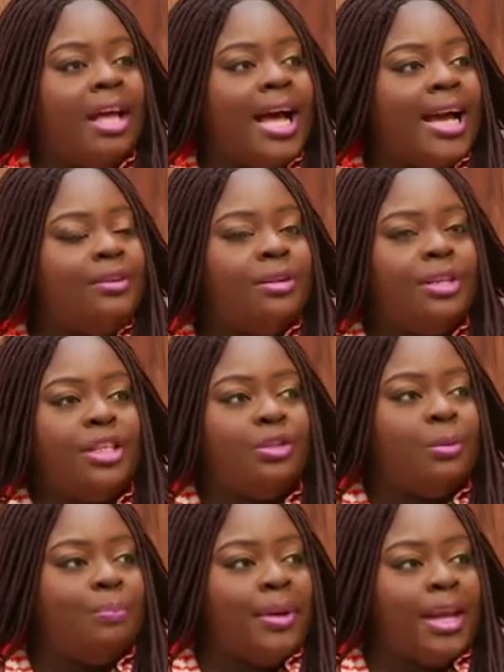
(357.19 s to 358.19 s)
I don't need
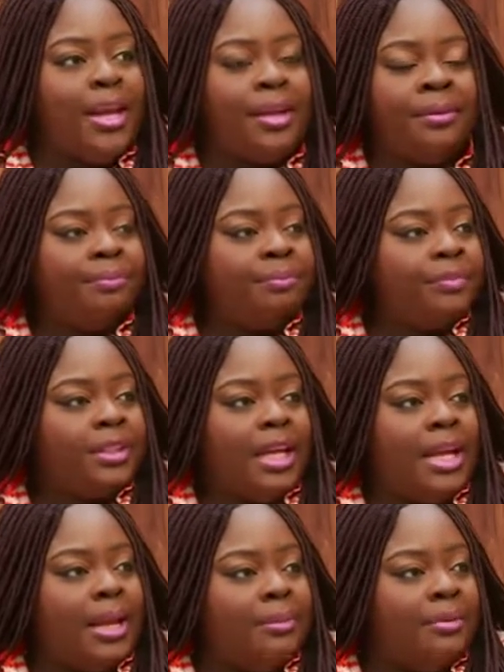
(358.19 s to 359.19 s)
to pay
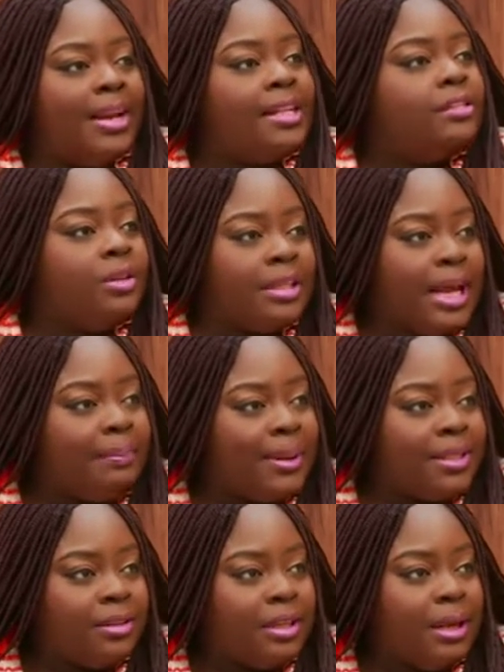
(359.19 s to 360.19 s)
um, rent on that
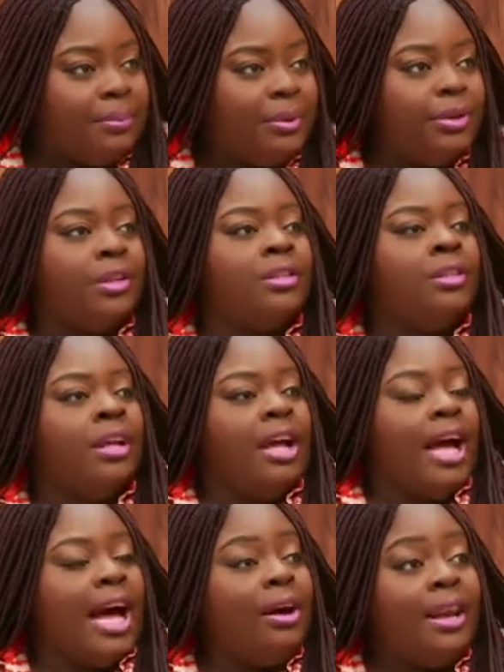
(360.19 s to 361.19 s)
particular product.
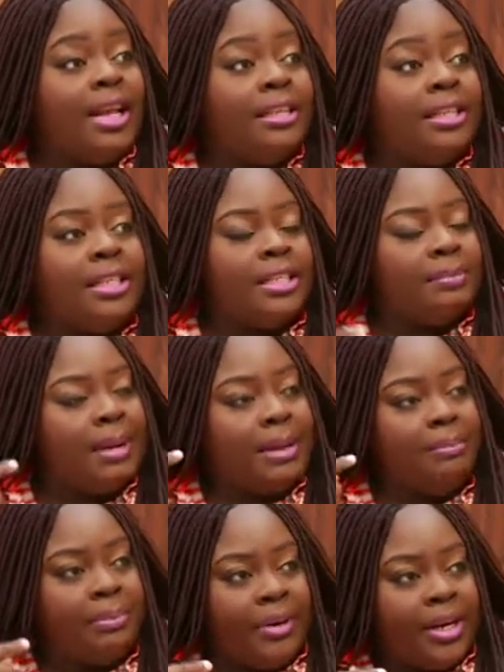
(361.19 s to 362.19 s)
Mm. All I need is my
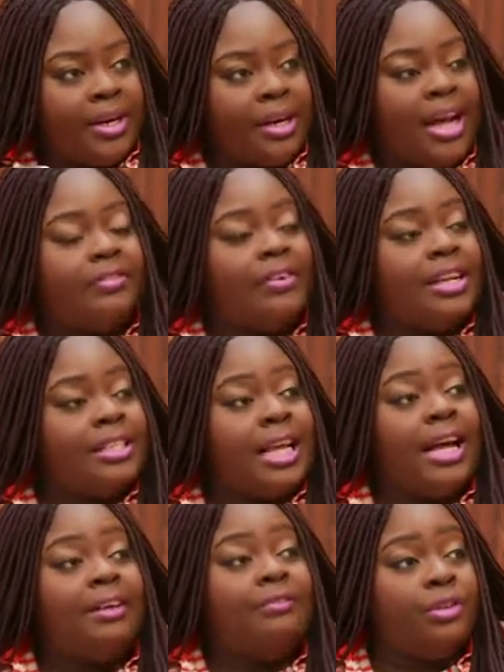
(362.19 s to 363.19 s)
brain. As far as I
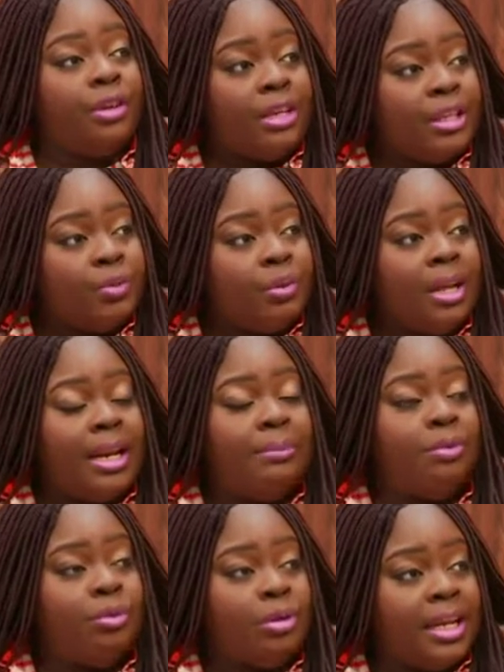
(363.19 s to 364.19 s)
have it well,
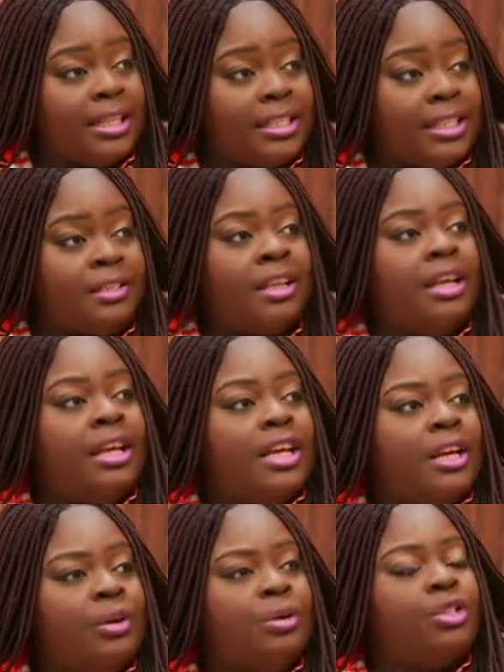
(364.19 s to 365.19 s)
I'm good at it.
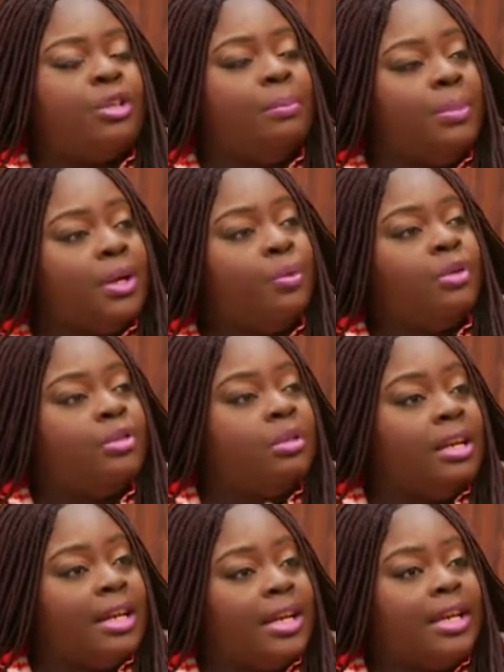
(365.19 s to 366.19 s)
You know, somebody wants to
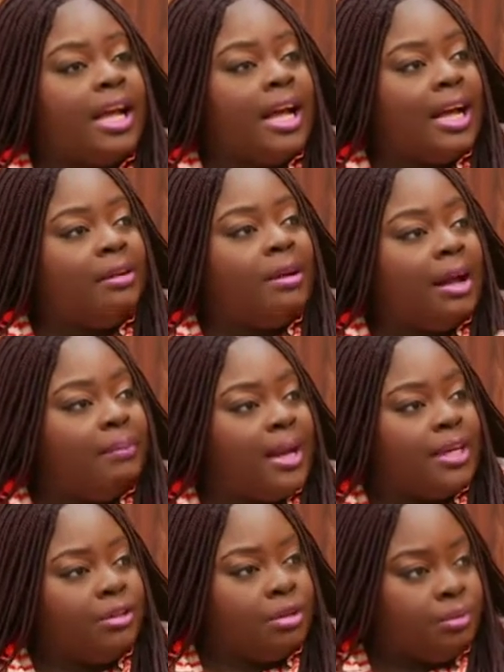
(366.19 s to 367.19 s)
learn how am
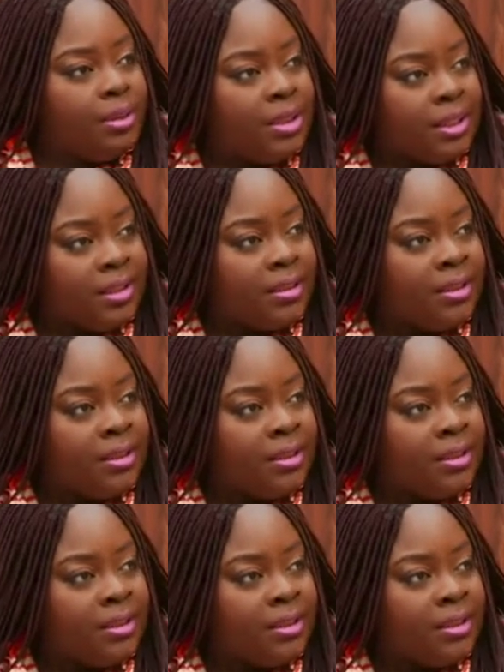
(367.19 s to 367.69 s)
I doing it.